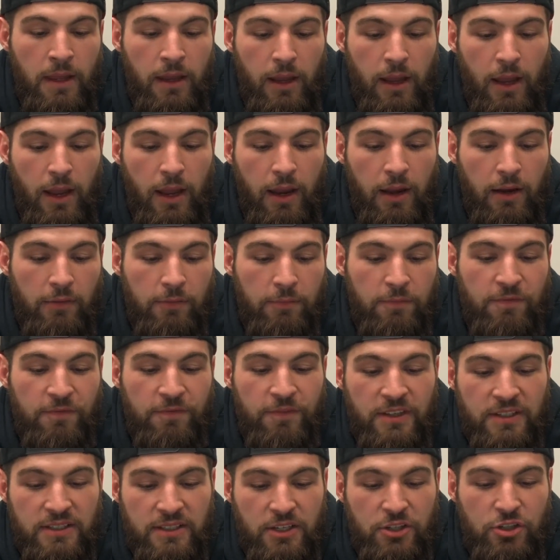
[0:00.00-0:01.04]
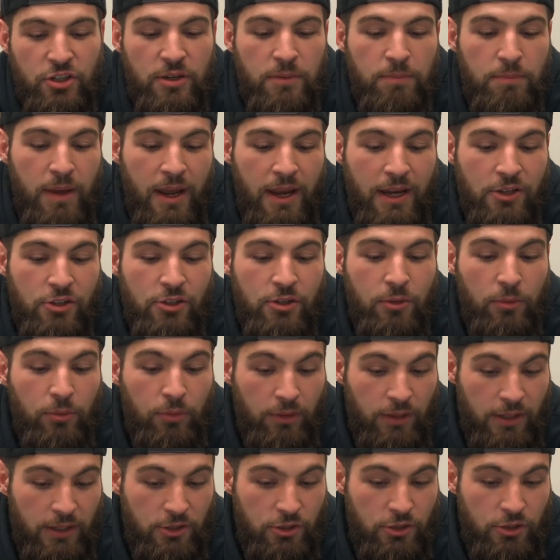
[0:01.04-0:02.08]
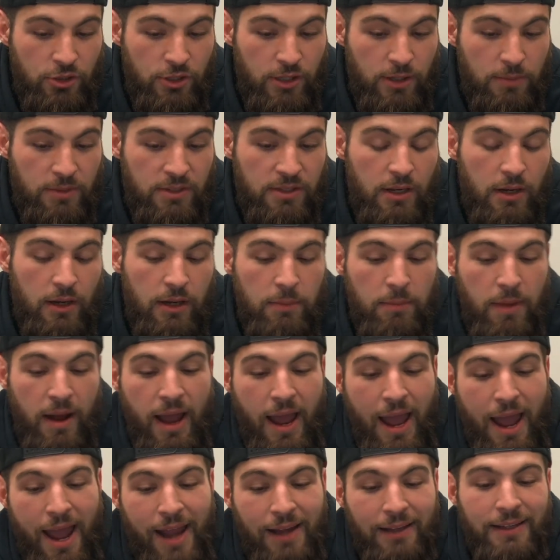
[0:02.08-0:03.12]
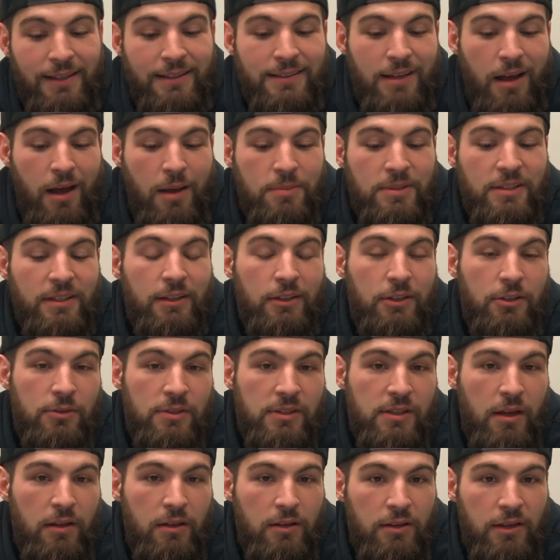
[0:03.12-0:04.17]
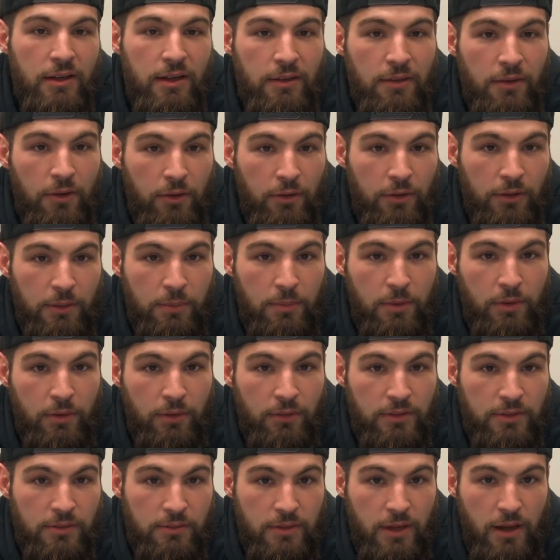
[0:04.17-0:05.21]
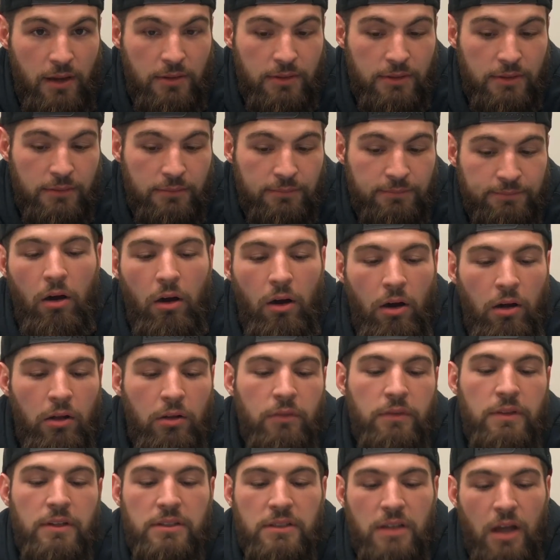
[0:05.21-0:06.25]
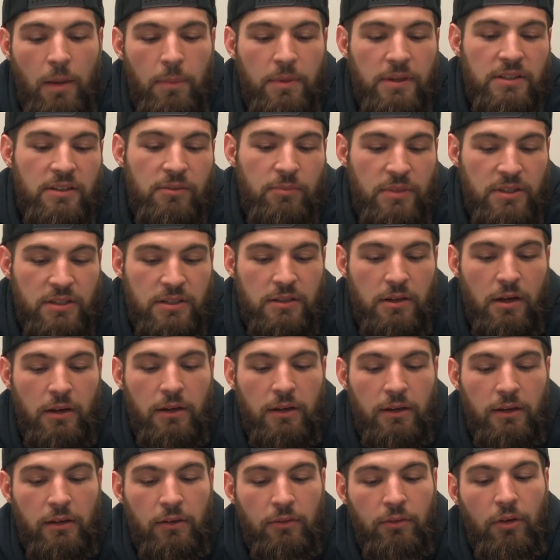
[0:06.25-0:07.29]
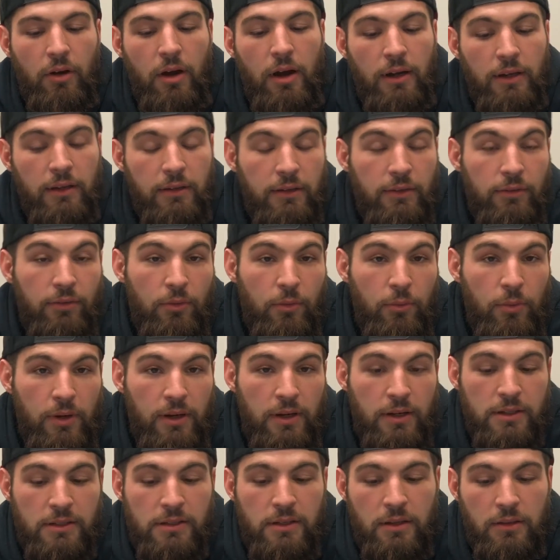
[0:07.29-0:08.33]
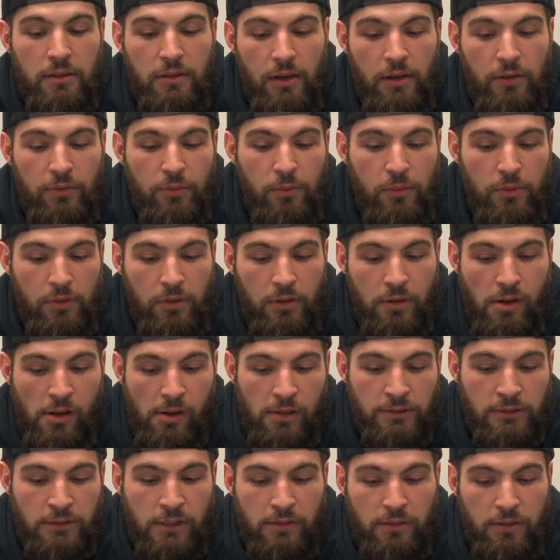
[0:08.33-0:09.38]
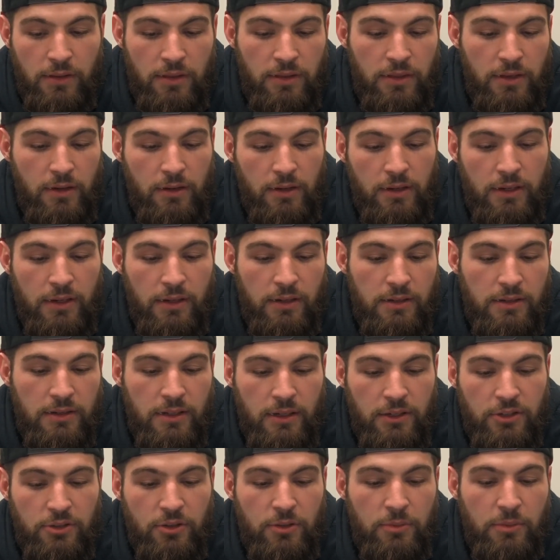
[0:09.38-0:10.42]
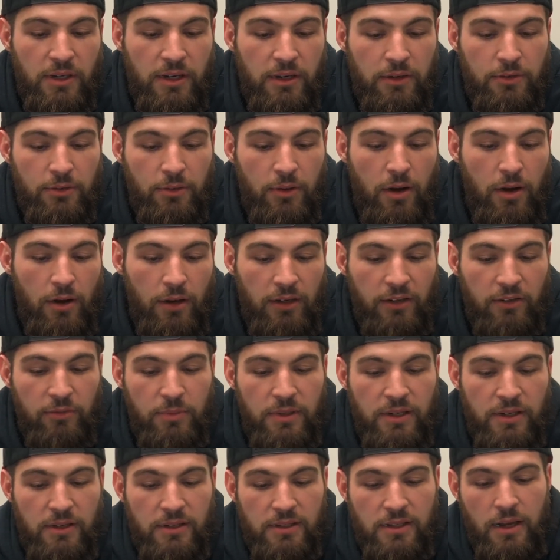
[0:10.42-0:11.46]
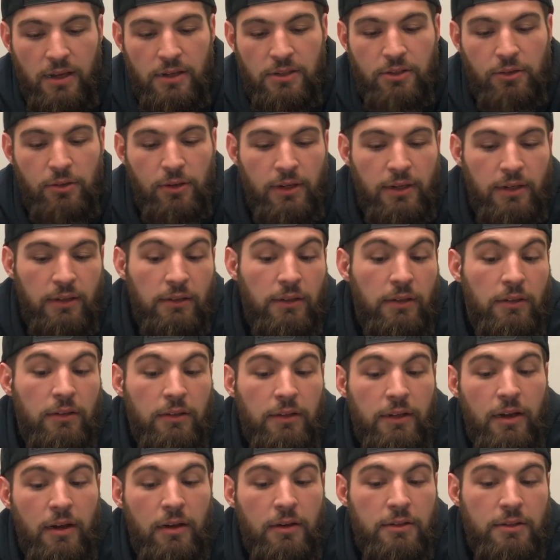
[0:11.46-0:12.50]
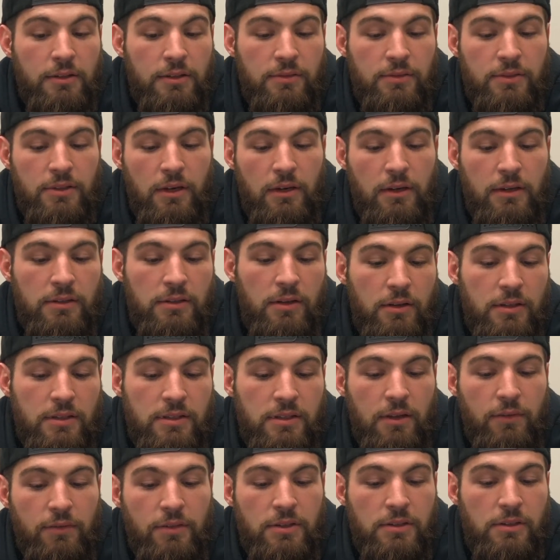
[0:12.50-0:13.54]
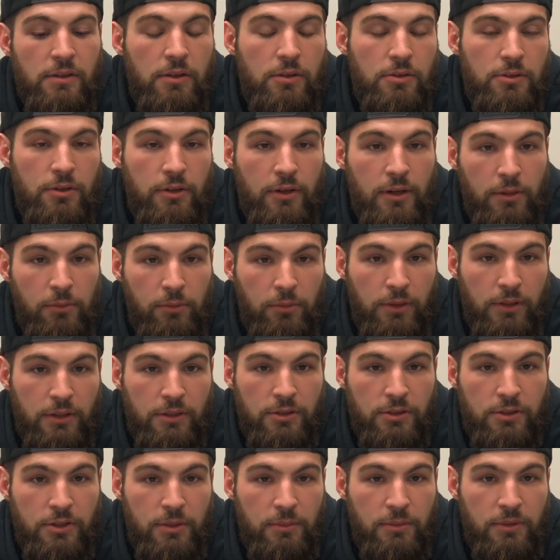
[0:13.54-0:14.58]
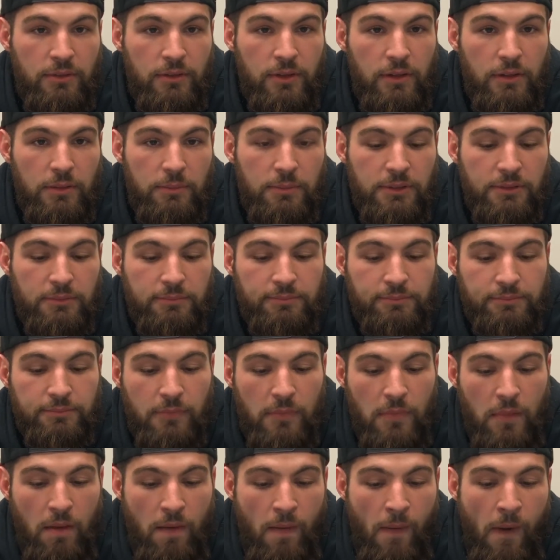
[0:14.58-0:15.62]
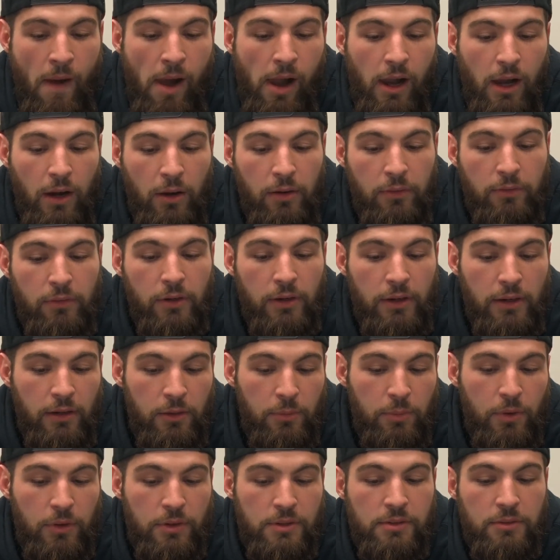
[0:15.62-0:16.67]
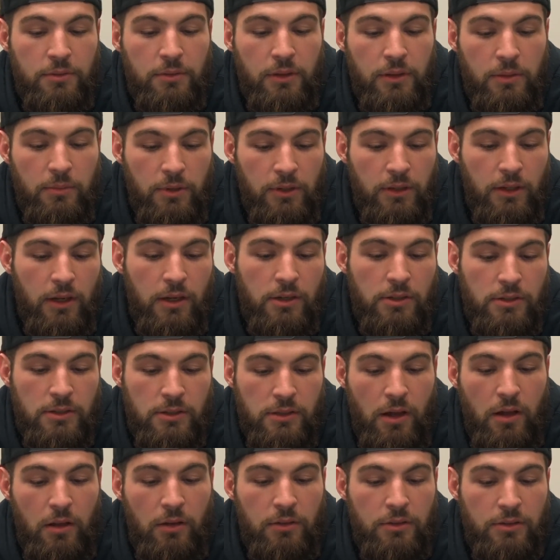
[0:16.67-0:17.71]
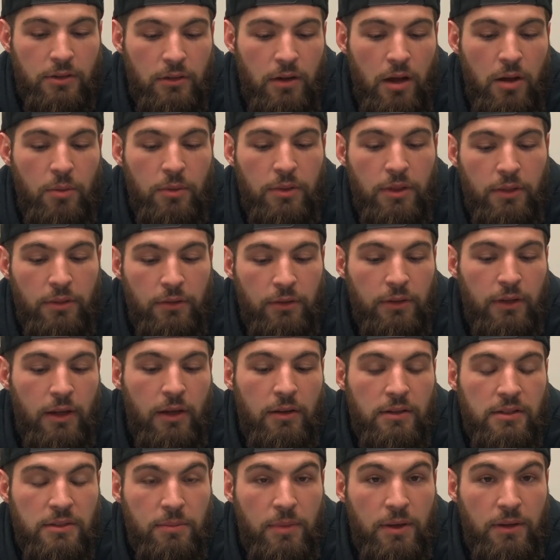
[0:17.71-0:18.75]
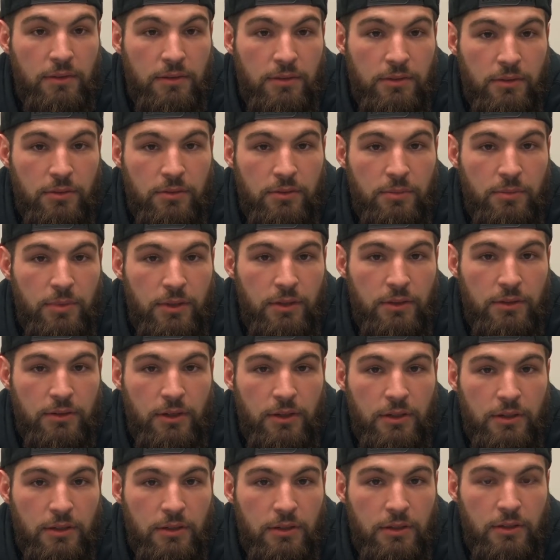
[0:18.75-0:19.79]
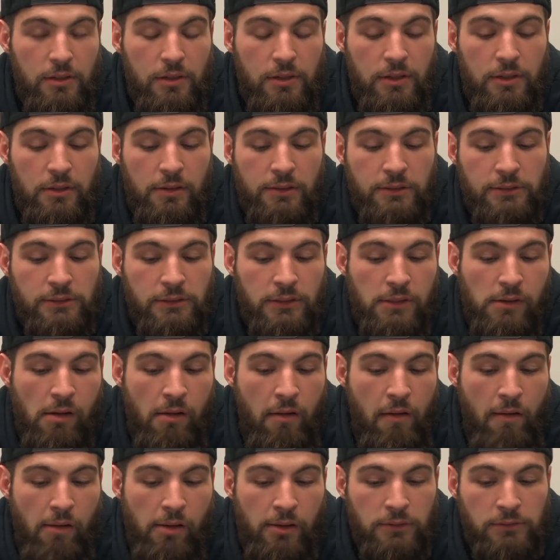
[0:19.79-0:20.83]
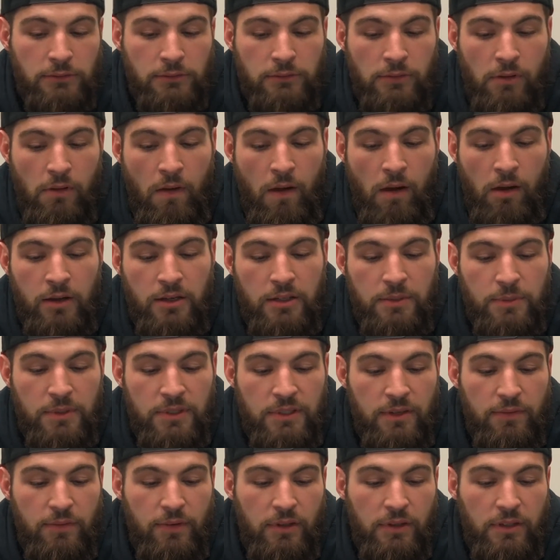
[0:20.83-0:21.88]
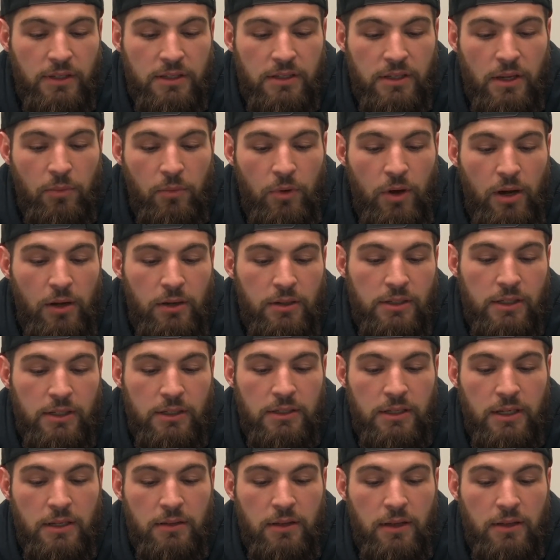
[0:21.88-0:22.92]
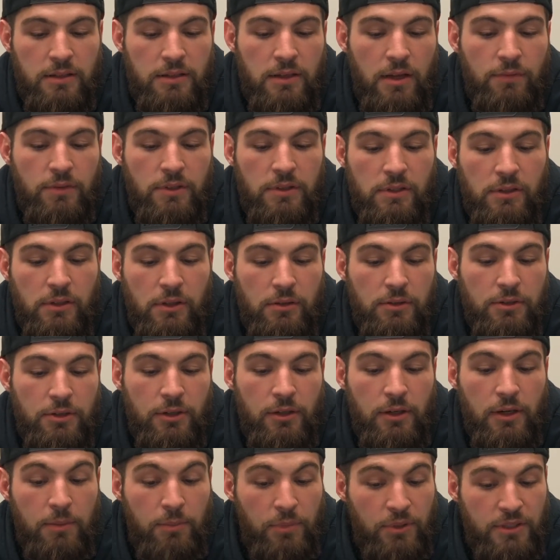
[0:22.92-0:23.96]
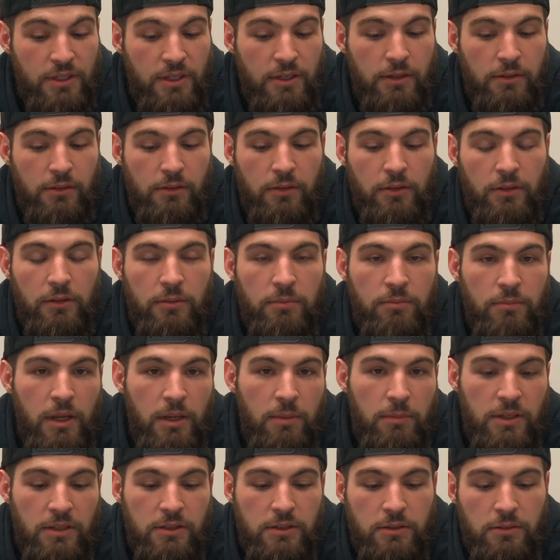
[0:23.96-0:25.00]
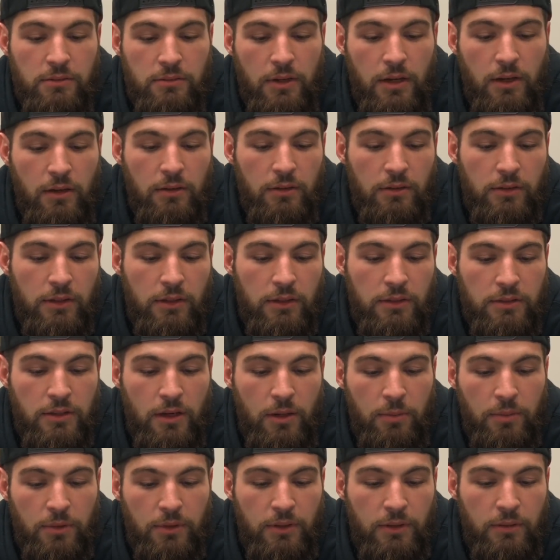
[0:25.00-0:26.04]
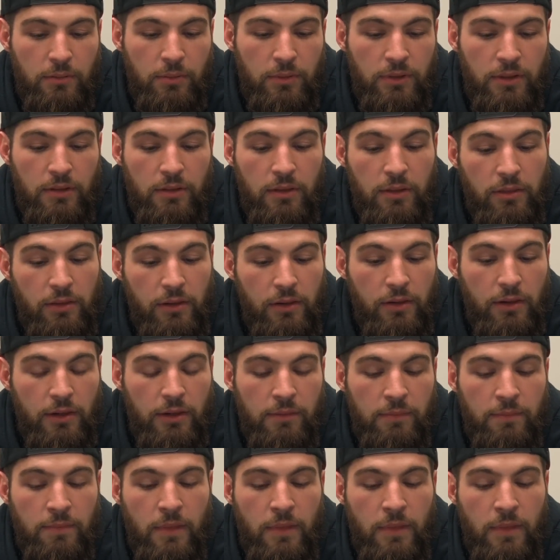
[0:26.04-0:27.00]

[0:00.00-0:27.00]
and physician-patient relationships studied by Agnew, Thompson, and Cusella in the early part of 2000. All of these topics have been studied in a variety of different ways. Therefore, the theory is extremely interrogative because it has created literally hundreds of studies self-disclosure and relationship development. However, interpersonal communication scholars are not without their doubts about the social penetration theory. Specifically, some writers contend that self-disclosure in particular may be too narrowly interpreted within the theory.